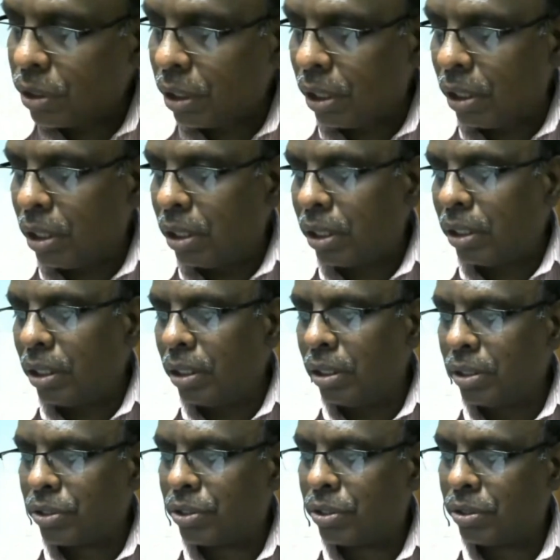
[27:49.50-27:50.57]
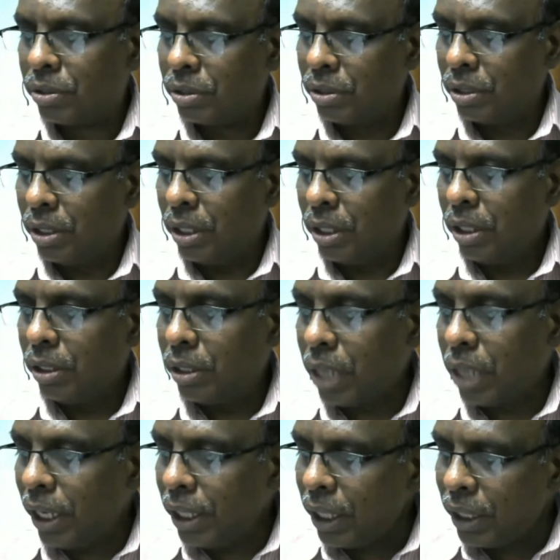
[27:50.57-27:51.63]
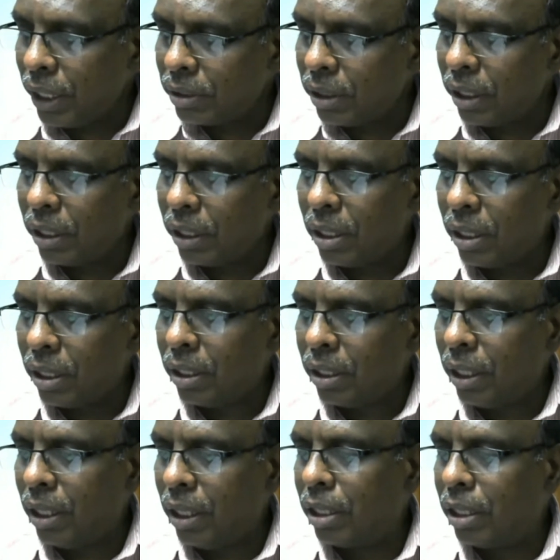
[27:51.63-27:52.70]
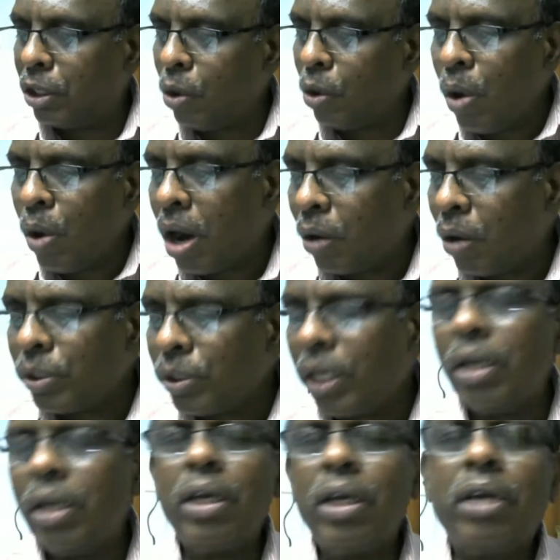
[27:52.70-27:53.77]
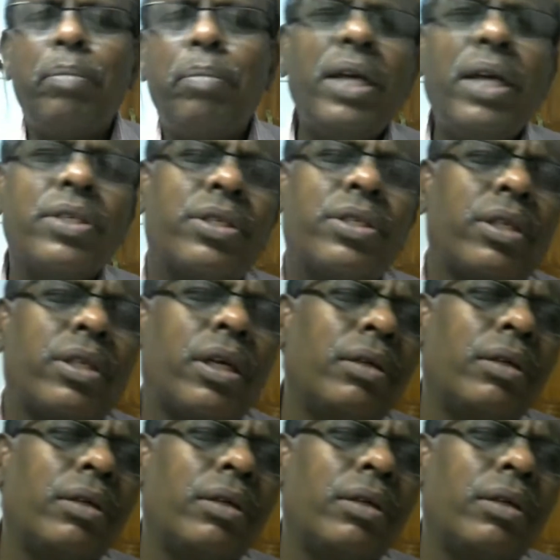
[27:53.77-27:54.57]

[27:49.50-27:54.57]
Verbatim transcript: or learners direct their learning and know how they learn best.